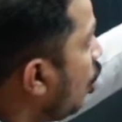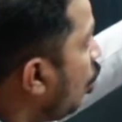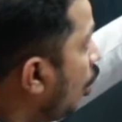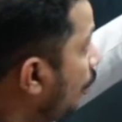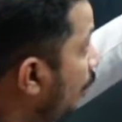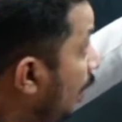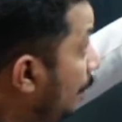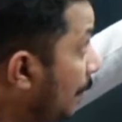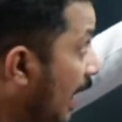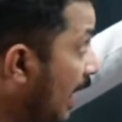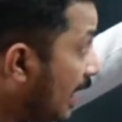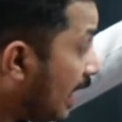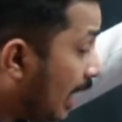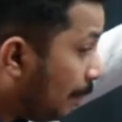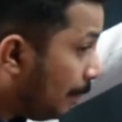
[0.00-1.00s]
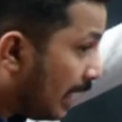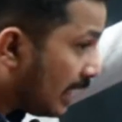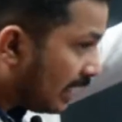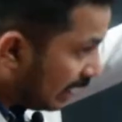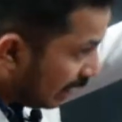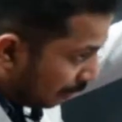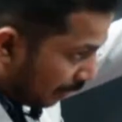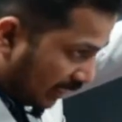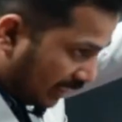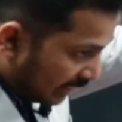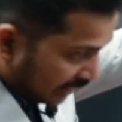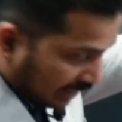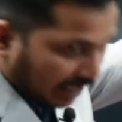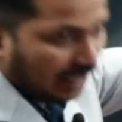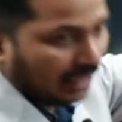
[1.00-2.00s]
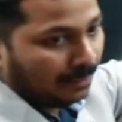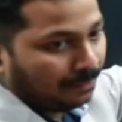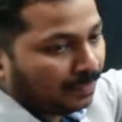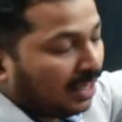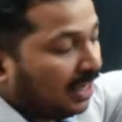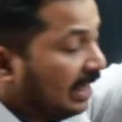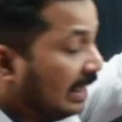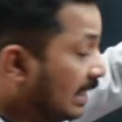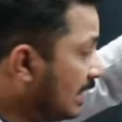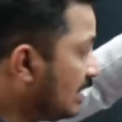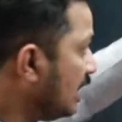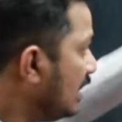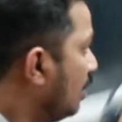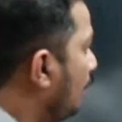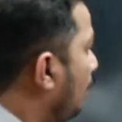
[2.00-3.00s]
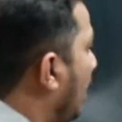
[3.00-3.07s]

of a paramagnetic material, intensity of